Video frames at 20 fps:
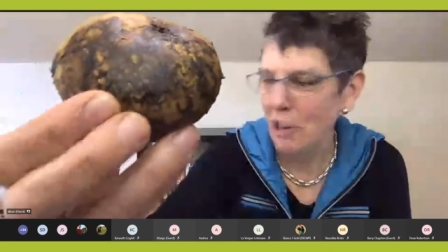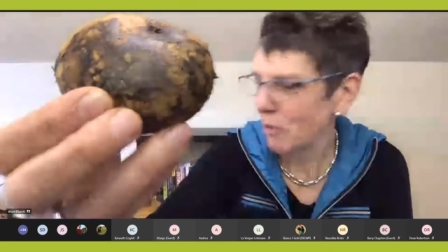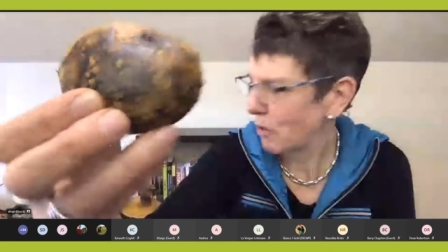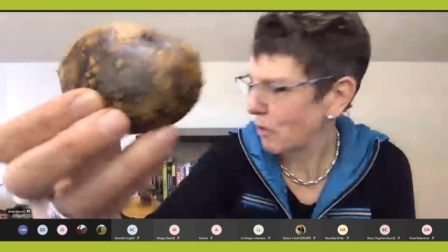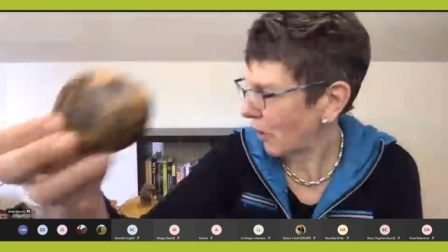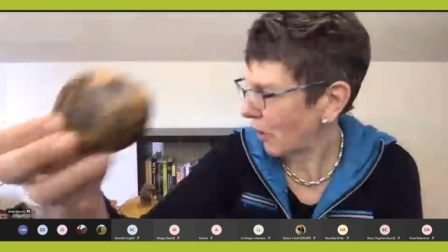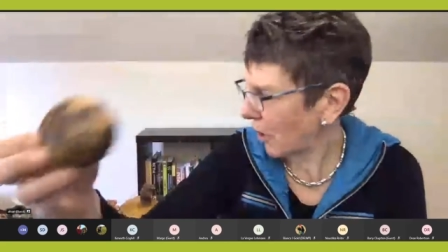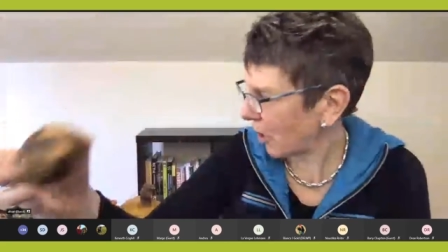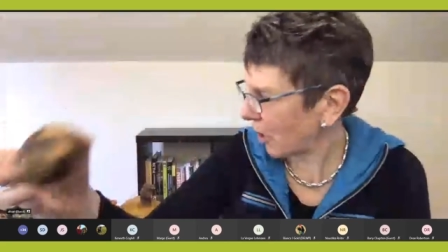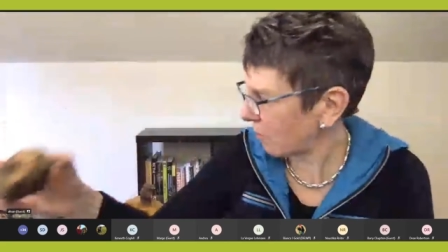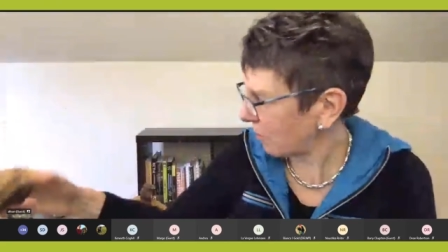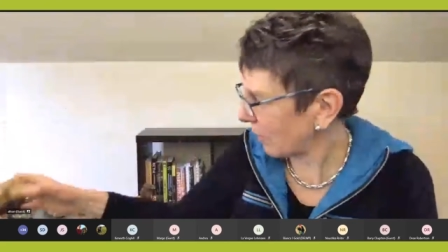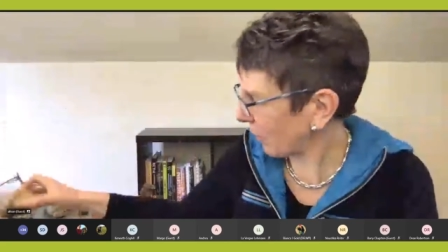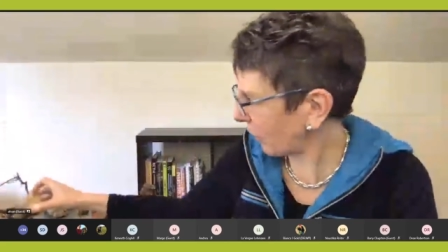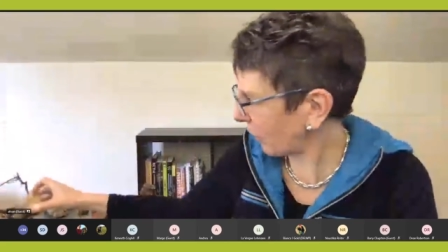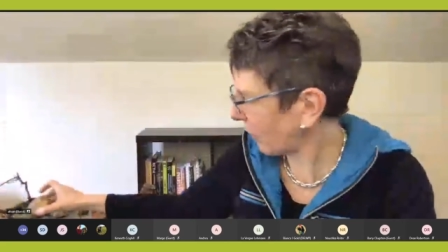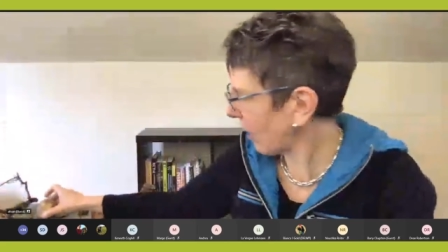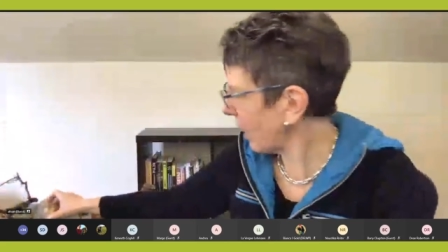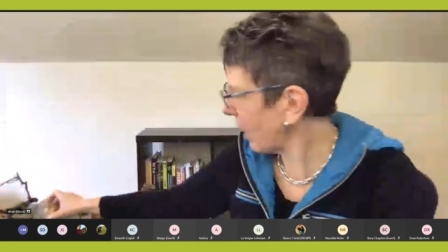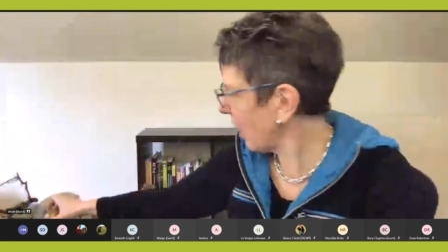
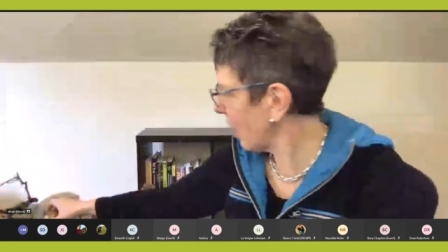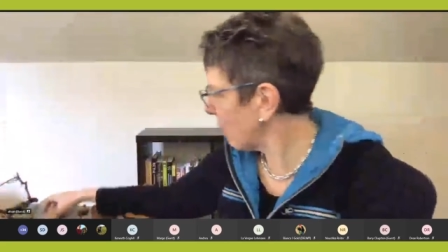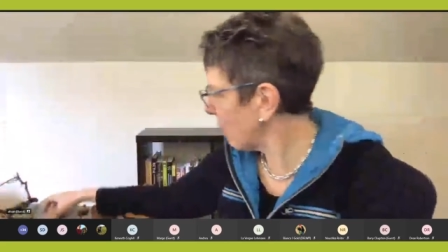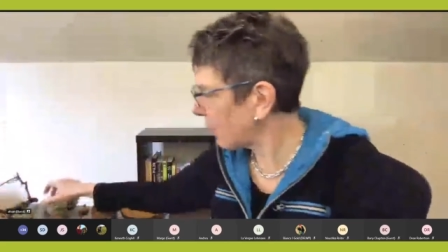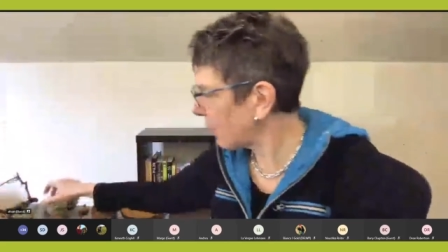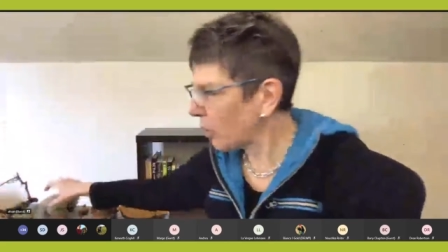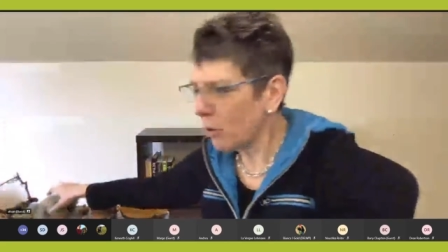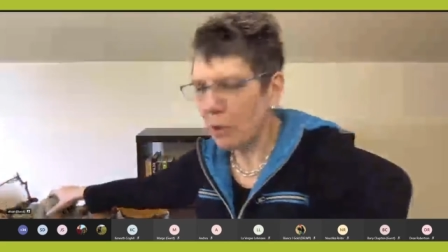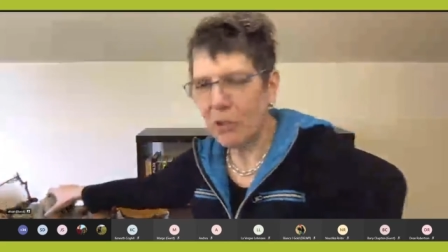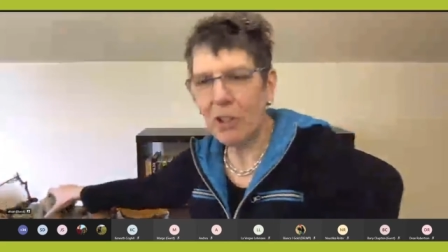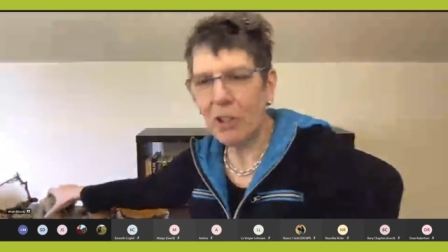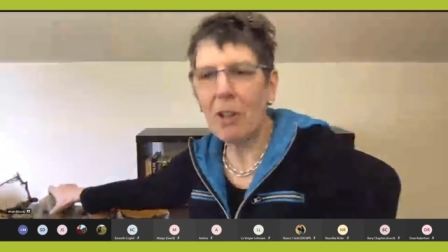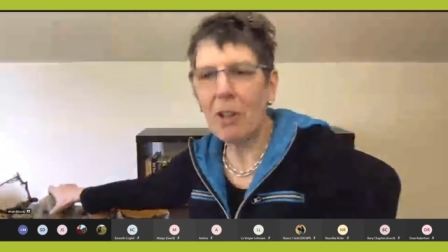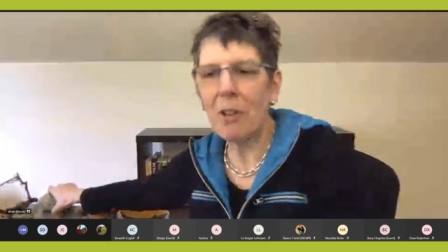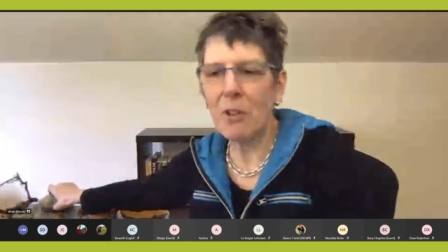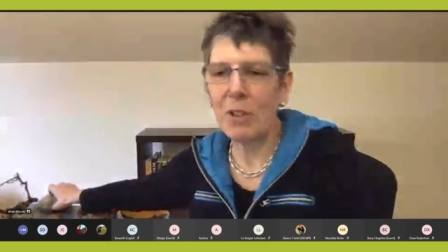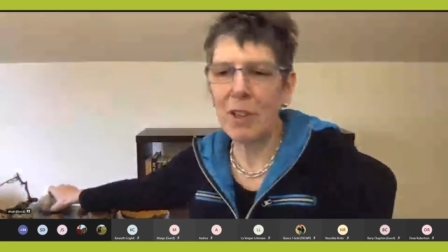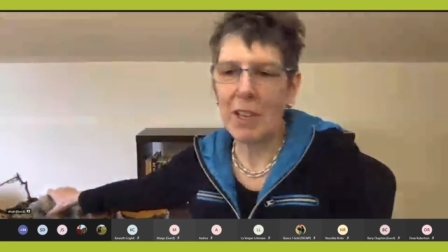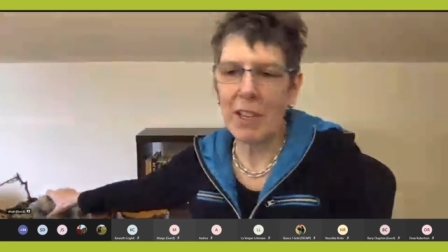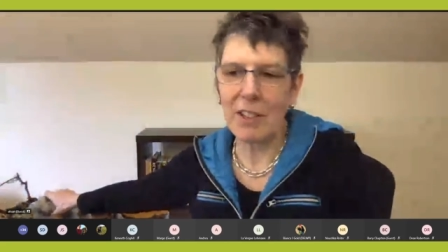environments but
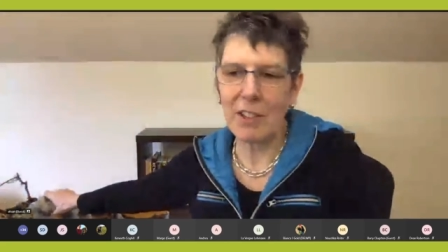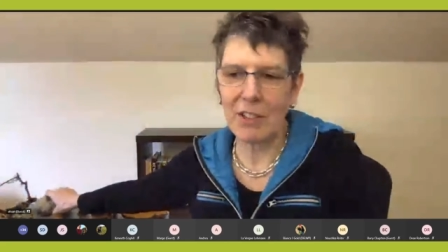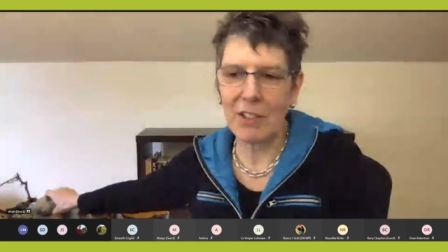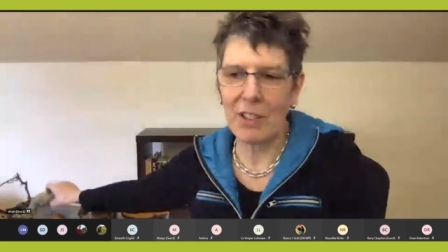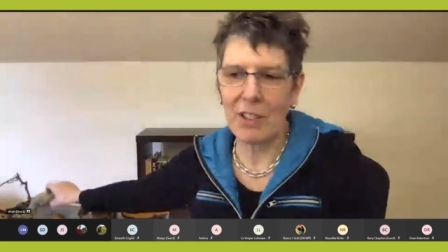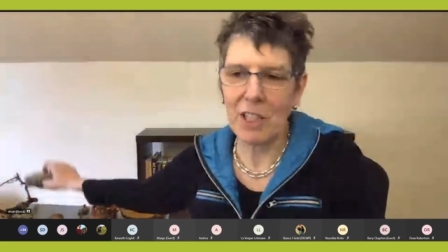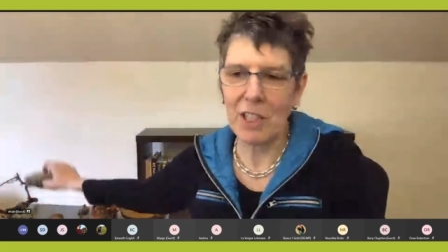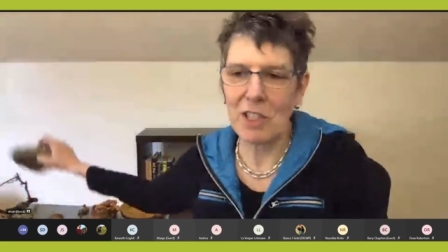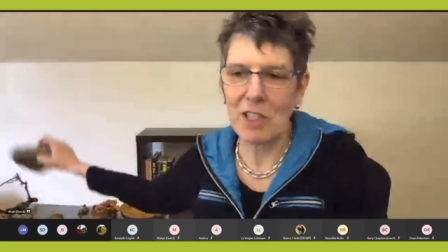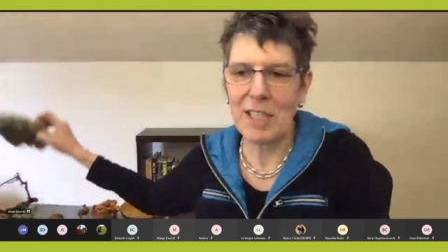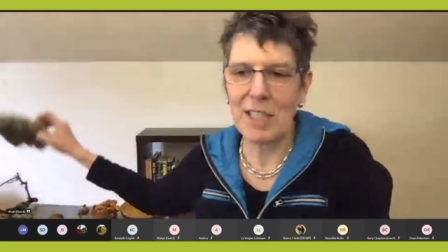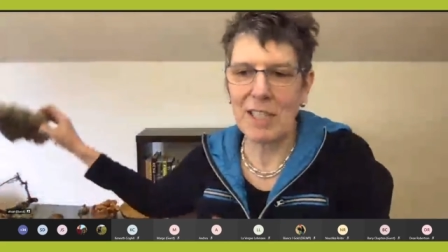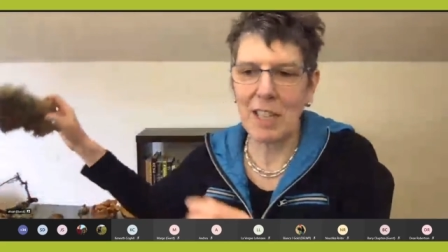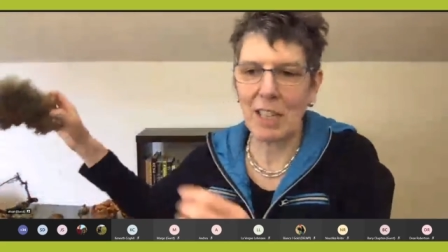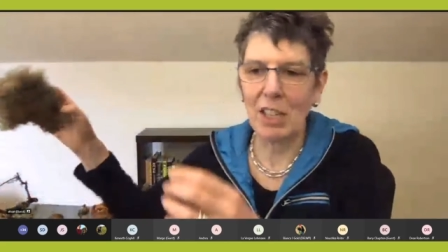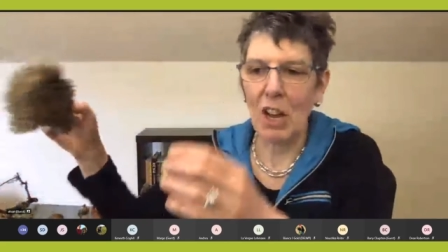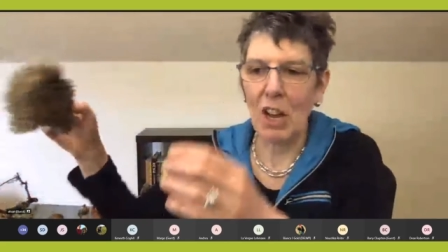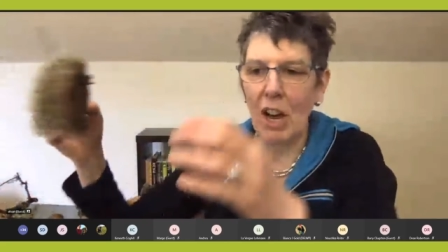also things such as the